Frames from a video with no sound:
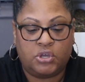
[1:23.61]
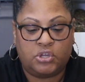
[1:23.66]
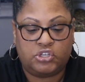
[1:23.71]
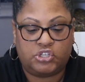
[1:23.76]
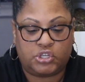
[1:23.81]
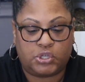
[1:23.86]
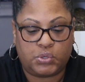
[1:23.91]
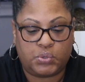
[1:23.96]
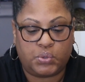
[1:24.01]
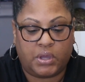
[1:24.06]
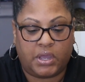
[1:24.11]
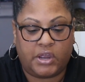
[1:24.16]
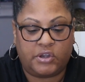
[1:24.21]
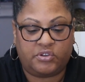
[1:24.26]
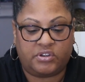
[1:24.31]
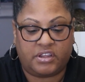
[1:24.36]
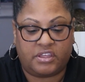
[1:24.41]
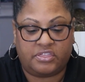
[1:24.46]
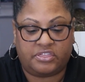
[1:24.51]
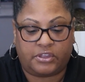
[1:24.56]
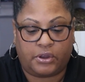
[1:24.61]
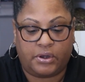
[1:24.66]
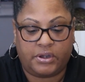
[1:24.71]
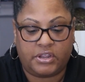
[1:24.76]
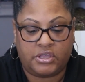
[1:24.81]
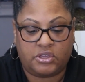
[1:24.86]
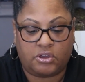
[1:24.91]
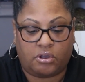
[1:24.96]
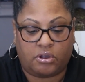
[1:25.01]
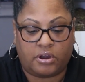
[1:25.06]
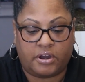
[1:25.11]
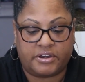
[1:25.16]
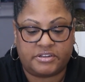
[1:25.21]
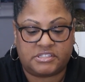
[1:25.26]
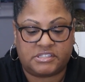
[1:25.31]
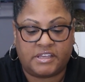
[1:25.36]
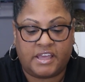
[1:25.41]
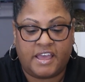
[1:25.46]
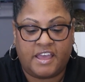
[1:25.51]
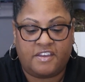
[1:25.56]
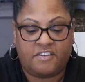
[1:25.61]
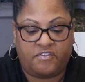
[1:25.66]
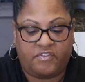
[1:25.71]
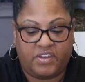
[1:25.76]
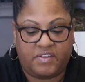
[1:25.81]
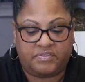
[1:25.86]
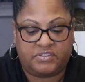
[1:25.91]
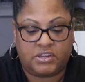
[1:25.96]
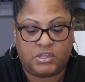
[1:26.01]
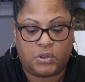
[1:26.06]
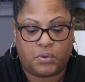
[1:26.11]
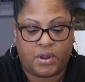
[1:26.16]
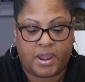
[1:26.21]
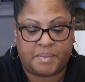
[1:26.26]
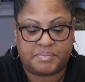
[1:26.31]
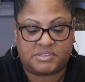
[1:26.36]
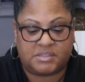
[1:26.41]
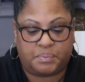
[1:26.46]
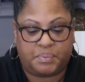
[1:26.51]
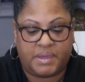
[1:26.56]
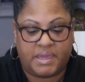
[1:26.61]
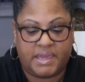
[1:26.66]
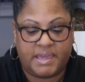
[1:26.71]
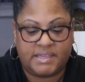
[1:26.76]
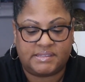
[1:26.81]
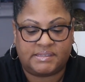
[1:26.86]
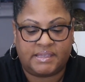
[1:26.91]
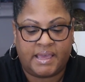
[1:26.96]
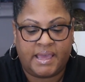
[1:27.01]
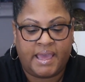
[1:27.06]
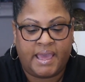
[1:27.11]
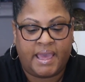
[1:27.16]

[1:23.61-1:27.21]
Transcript: 230 yards, 50 grams a piece,